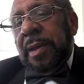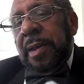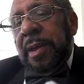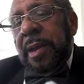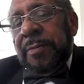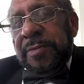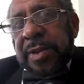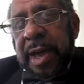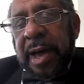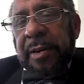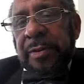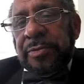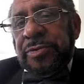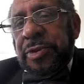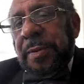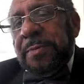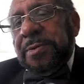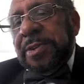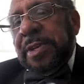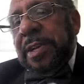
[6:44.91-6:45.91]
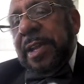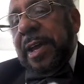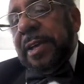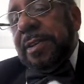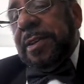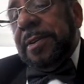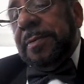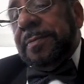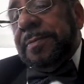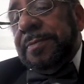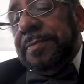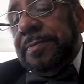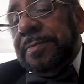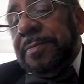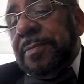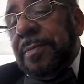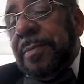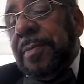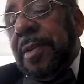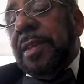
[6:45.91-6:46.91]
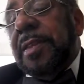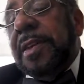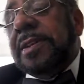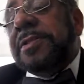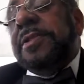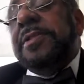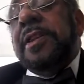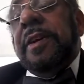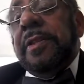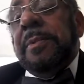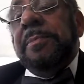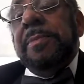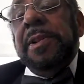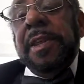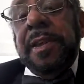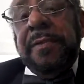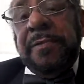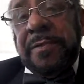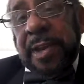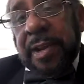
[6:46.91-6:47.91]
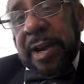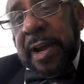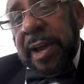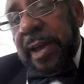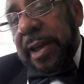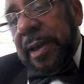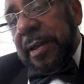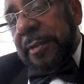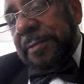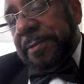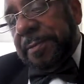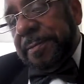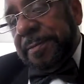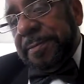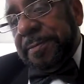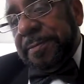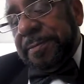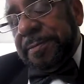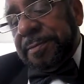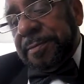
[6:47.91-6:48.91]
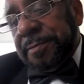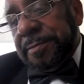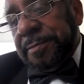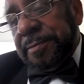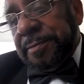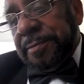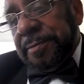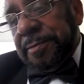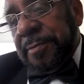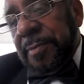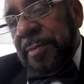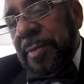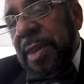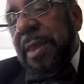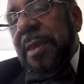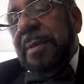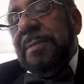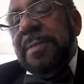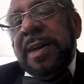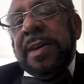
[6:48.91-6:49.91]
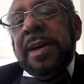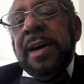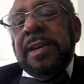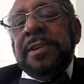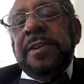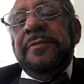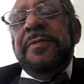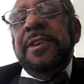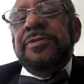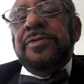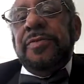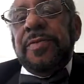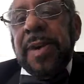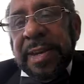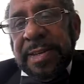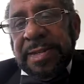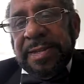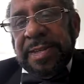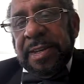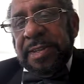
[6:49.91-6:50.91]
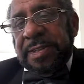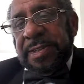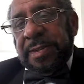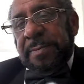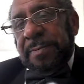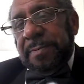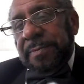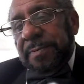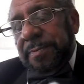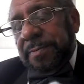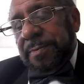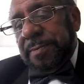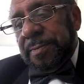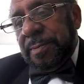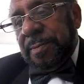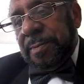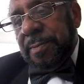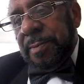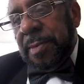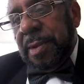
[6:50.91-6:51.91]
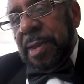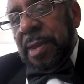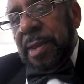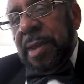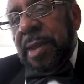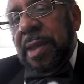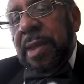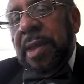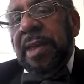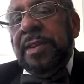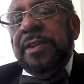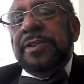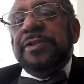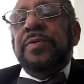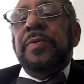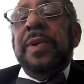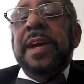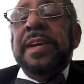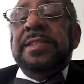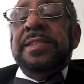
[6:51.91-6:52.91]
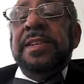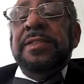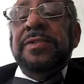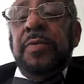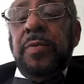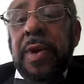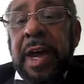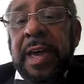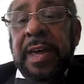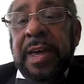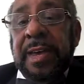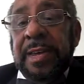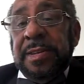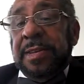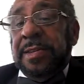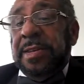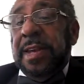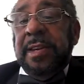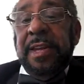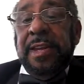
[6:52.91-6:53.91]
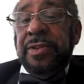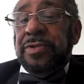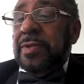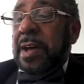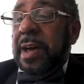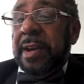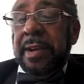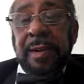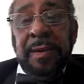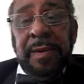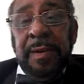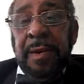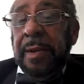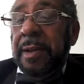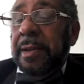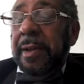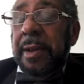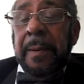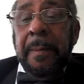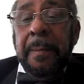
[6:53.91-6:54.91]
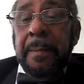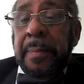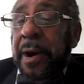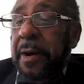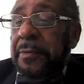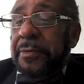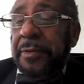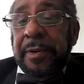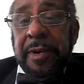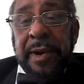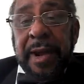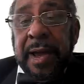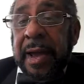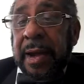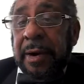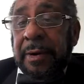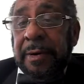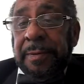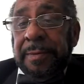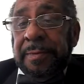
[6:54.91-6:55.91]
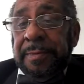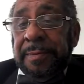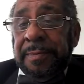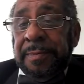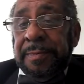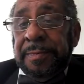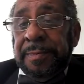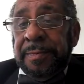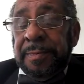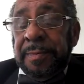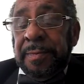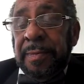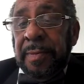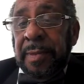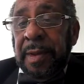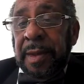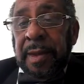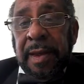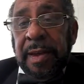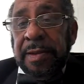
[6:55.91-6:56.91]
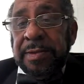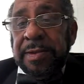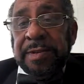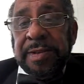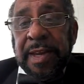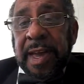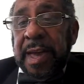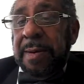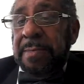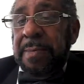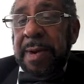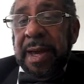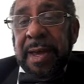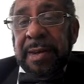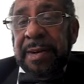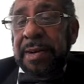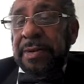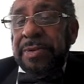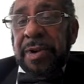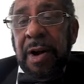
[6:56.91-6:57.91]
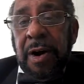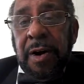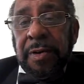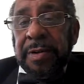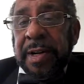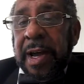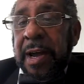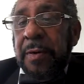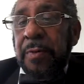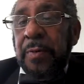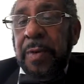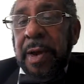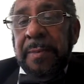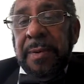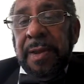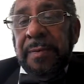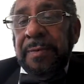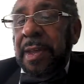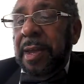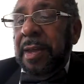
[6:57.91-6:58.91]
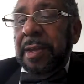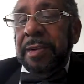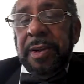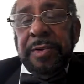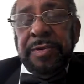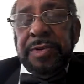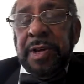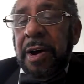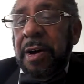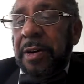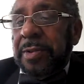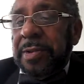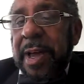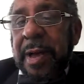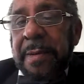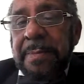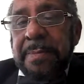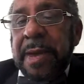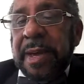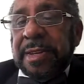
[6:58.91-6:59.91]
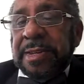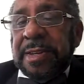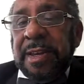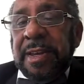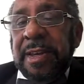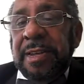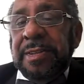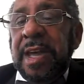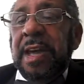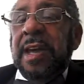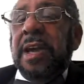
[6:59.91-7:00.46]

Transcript: If Donald Trump is elected, here's another belief that I have. Because of his racism, in his racist ways that he's trying to buffer now. He's the same man that dogged out women, then dogged out Mexican,